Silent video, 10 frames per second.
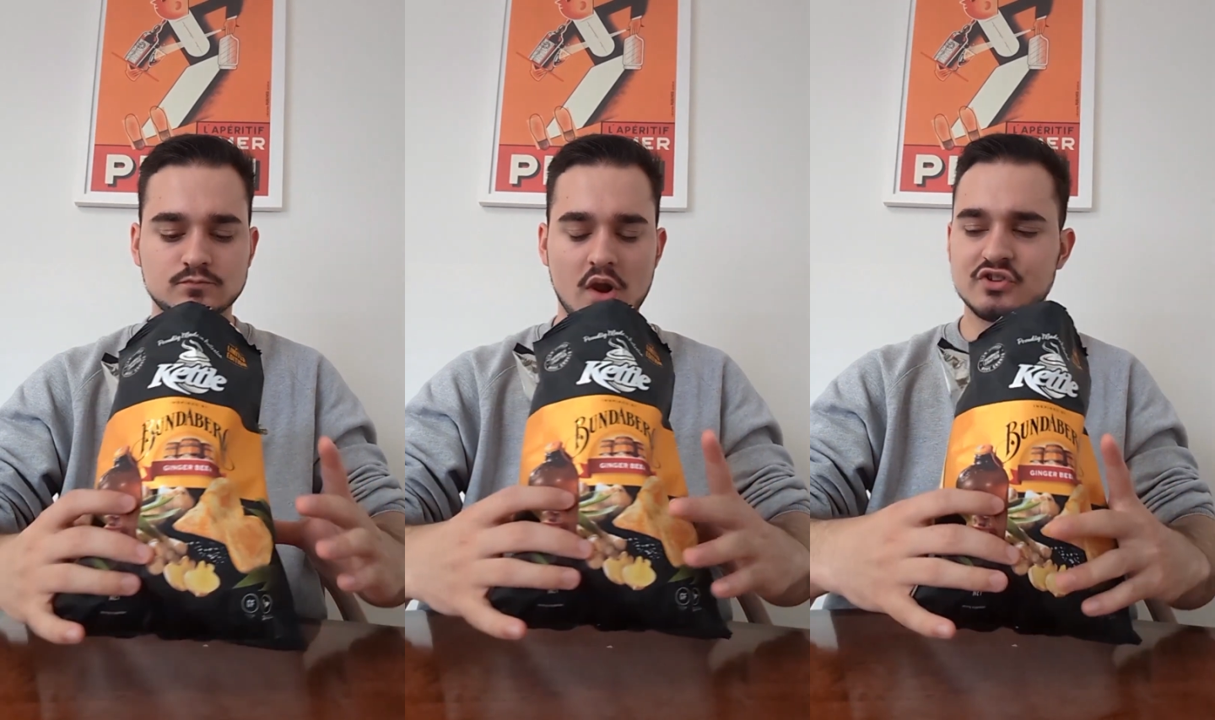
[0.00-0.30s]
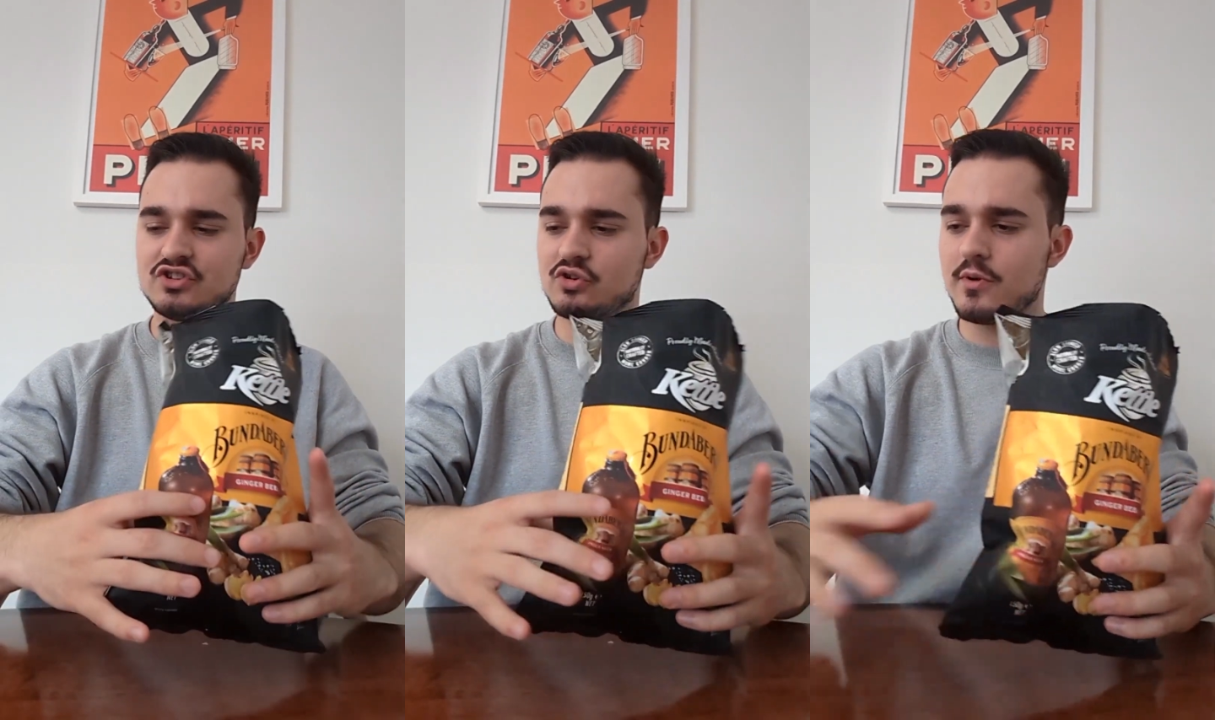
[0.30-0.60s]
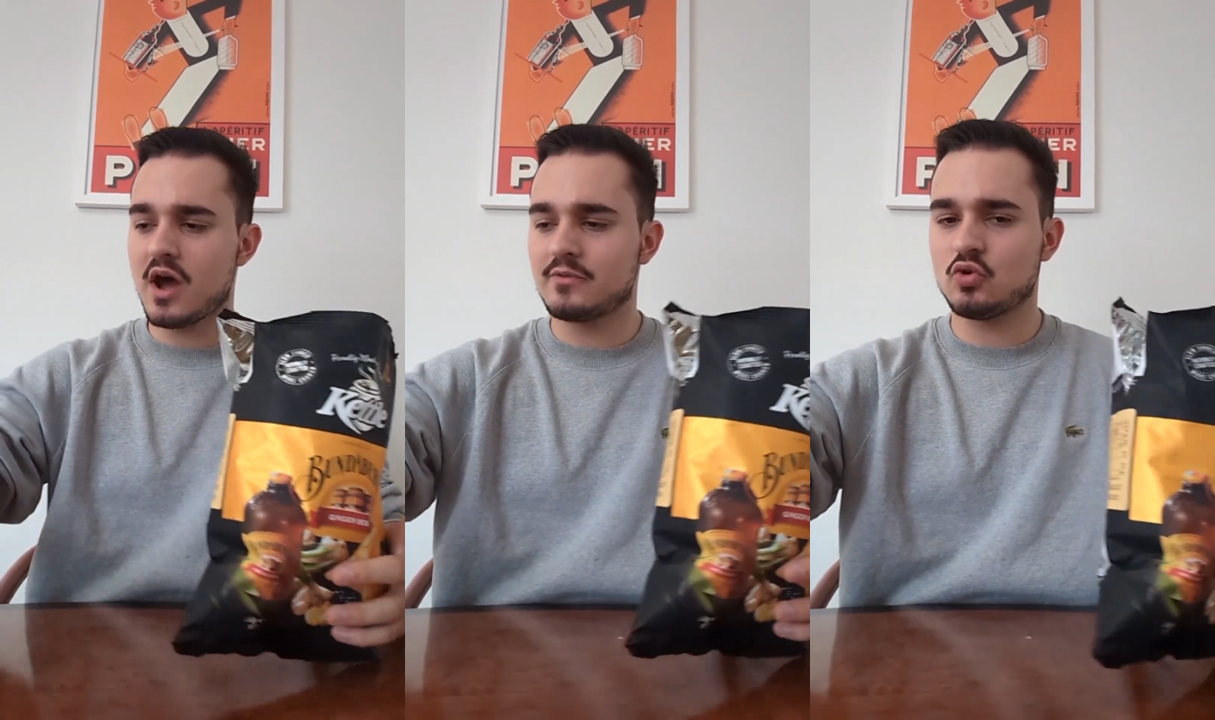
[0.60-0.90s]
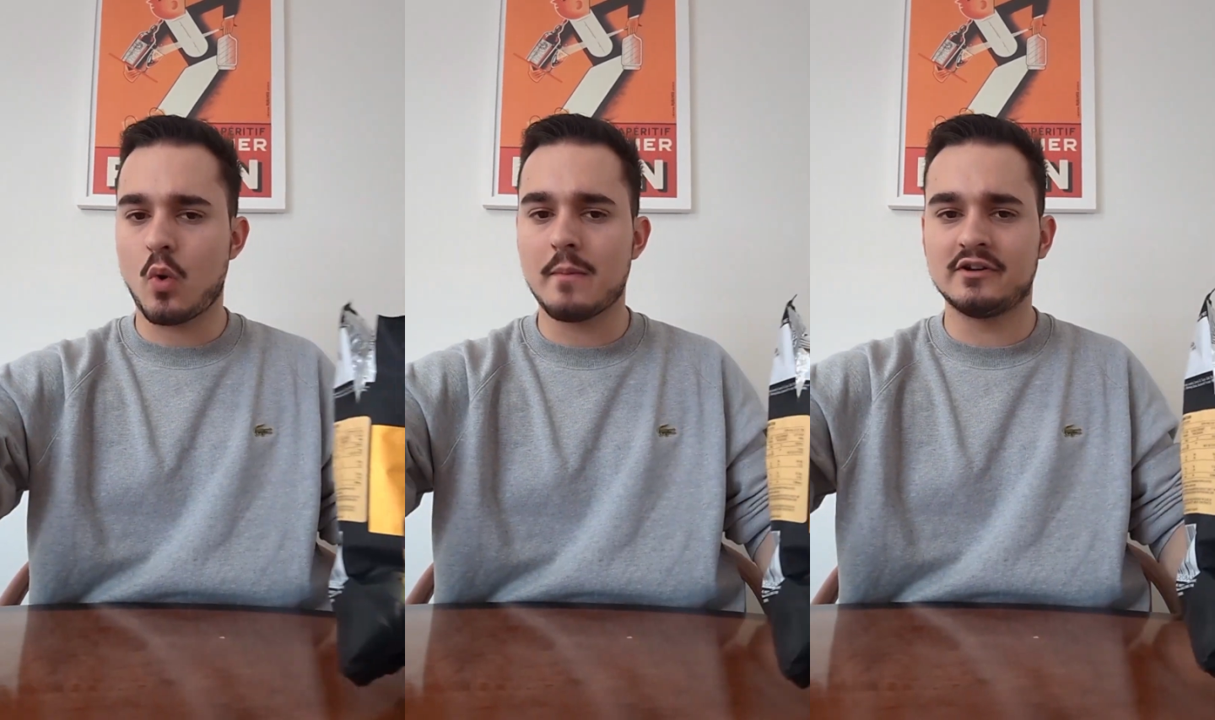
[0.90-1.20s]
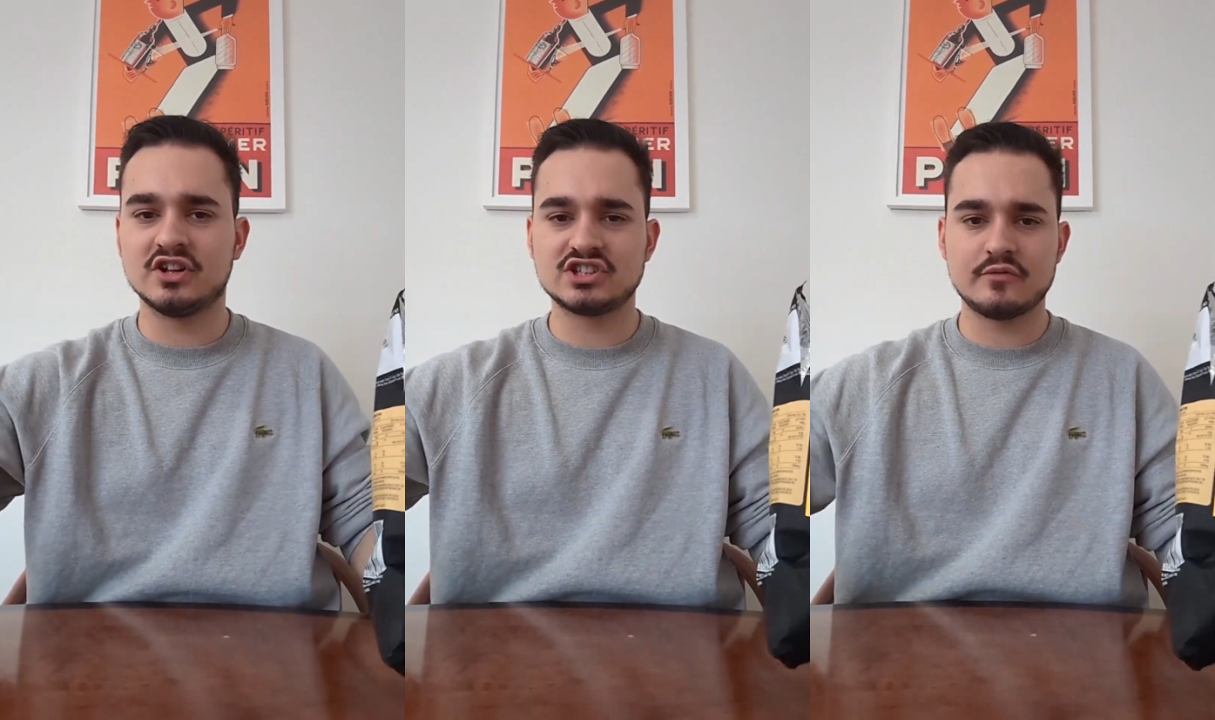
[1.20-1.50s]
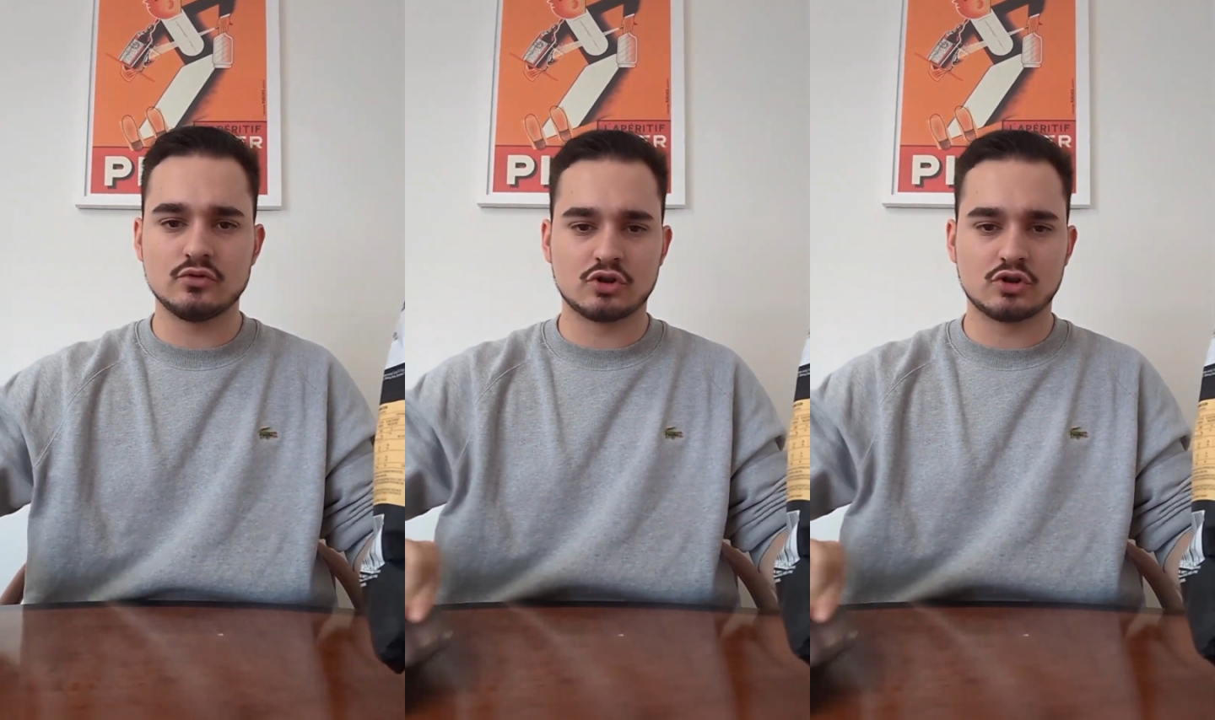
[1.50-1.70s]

it's a little bit underwhelming. Let's have a